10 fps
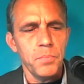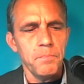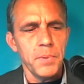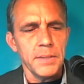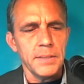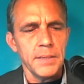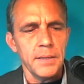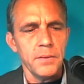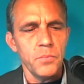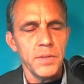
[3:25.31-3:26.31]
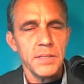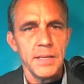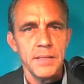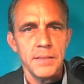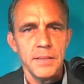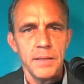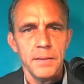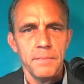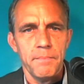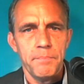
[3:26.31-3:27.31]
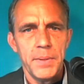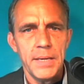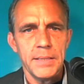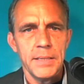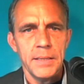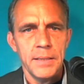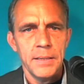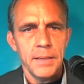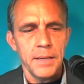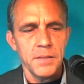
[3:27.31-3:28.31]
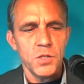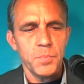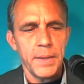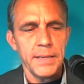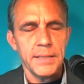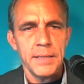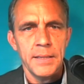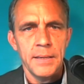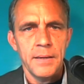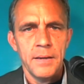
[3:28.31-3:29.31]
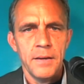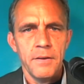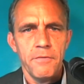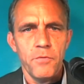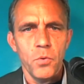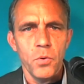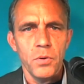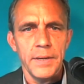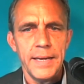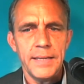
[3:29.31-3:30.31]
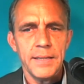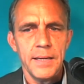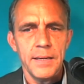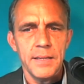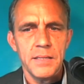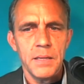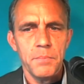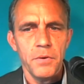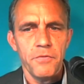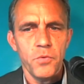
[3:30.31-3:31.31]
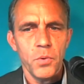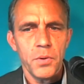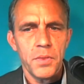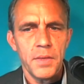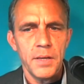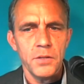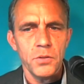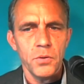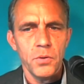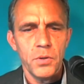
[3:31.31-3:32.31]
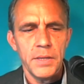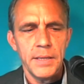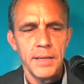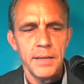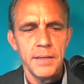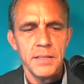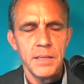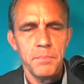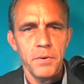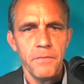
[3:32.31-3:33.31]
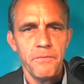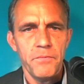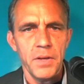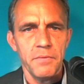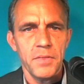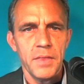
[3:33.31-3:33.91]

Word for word: but uh, the risk has uh, peaked and spiked for late on December 4th into early on December 5th.